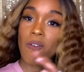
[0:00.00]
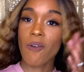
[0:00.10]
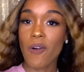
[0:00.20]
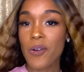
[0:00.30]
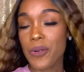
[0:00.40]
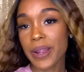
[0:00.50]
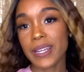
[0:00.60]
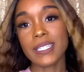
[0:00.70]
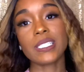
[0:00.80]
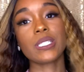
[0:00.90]

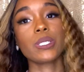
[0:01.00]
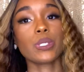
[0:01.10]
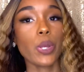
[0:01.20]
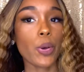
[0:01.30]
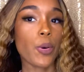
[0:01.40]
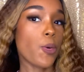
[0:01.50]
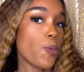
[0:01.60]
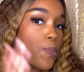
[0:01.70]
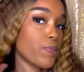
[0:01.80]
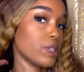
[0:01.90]
Alright, so
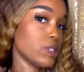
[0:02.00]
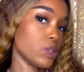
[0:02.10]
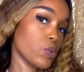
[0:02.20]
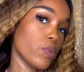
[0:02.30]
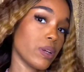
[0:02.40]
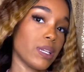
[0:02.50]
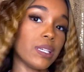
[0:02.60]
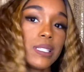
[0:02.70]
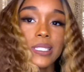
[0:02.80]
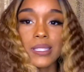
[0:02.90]
this is what
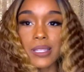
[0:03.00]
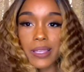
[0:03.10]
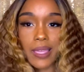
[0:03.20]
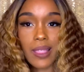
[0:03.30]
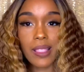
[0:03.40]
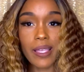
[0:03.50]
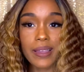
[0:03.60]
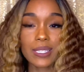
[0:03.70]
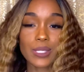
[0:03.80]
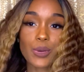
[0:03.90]
it's looking like
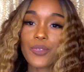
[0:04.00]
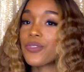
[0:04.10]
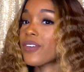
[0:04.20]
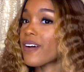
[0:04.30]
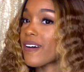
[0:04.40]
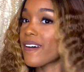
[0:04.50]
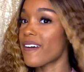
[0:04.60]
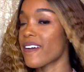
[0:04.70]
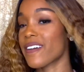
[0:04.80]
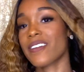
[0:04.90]
so
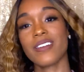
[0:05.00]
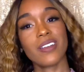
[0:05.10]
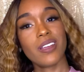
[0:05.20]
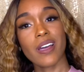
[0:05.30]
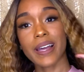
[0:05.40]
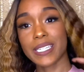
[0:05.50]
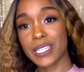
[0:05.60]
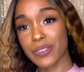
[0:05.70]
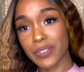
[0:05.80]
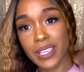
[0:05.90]
far. I
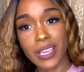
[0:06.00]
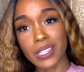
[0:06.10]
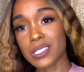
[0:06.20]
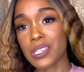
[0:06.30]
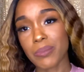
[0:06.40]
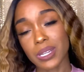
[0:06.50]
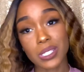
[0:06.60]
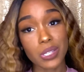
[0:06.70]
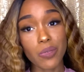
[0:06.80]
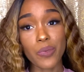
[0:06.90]
definitely can't see
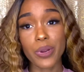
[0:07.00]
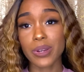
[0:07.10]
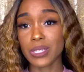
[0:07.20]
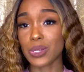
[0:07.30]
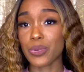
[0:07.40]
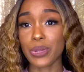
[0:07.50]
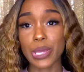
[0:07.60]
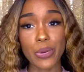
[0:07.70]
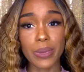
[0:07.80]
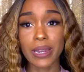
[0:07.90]
myself wearing this on a
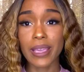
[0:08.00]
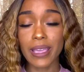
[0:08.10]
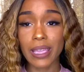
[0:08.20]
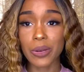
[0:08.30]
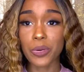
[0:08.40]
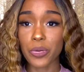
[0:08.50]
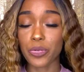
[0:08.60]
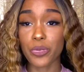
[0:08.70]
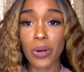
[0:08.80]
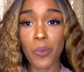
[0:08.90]
humid day, nor do
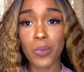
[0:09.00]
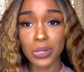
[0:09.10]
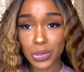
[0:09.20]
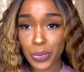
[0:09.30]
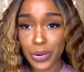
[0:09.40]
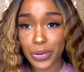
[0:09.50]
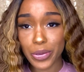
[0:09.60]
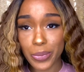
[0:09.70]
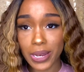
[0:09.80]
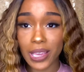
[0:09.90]
I want to wear on a
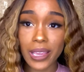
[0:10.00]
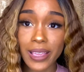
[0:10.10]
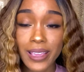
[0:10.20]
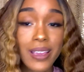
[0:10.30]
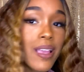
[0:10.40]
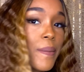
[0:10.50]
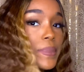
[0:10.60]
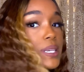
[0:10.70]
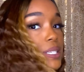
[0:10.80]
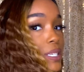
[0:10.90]
humid day,
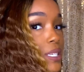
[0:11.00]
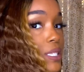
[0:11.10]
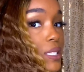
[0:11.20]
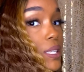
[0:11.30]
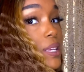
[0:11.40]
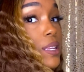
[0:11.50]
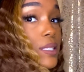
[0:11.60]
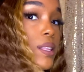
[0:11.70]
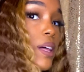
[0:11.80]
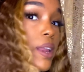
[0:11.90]
because it is a
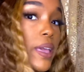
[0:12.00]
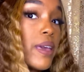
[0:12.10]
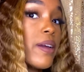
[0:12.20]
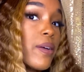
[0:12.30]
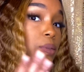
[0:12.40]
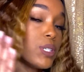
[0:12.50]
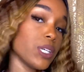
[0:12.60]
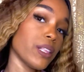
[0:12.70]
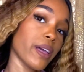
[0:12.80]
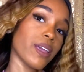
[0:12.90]
lot of hair, which I
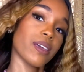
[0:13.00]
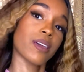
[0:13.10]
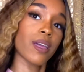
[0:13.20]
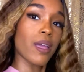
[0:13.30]
like,